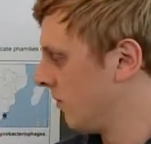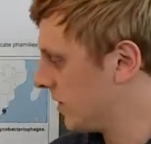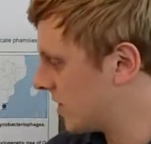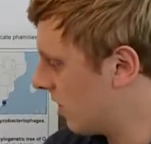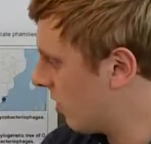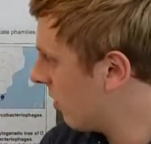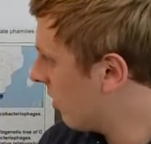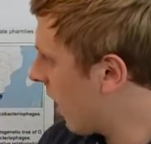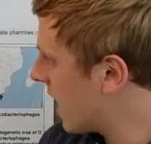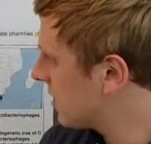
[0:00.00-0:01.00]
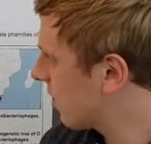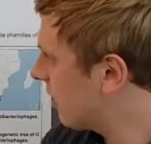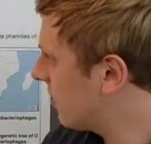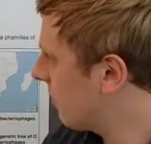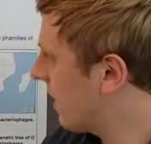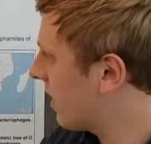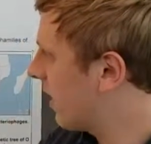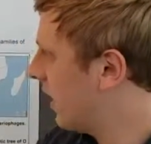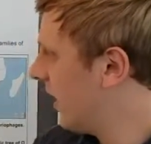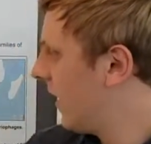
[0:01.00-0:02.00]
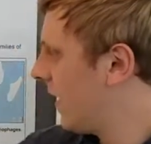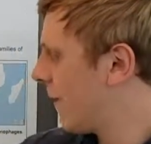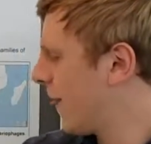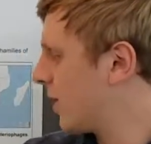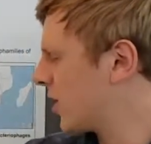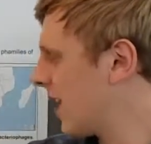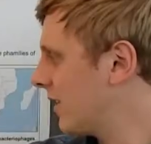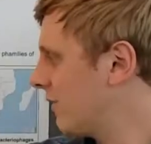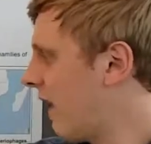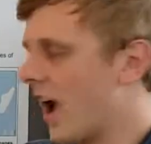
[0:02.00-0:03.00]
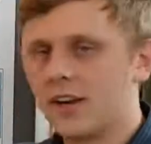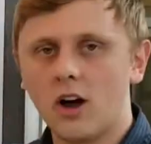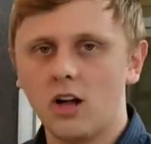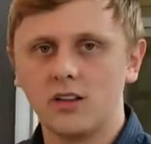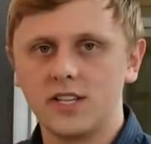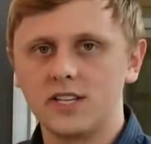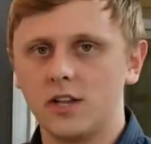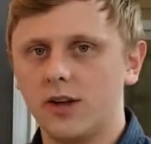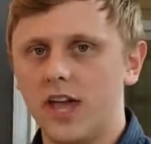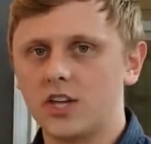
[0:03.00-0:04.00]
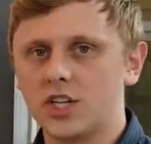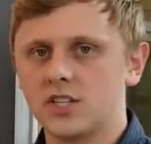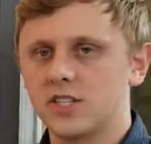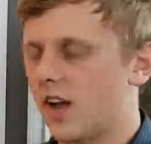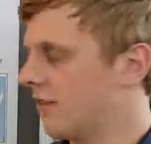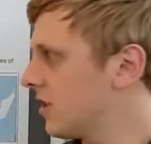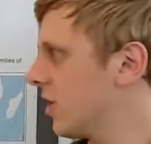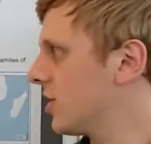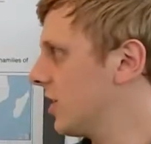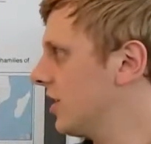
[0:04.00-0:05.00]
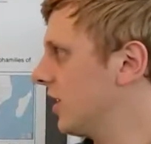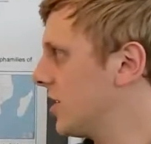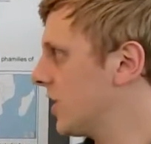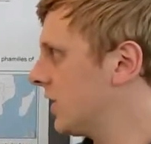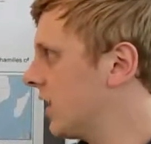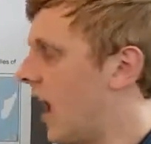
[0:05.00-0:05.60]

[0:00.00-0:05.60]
So I started with trying to find all of these locations of insertion and deletion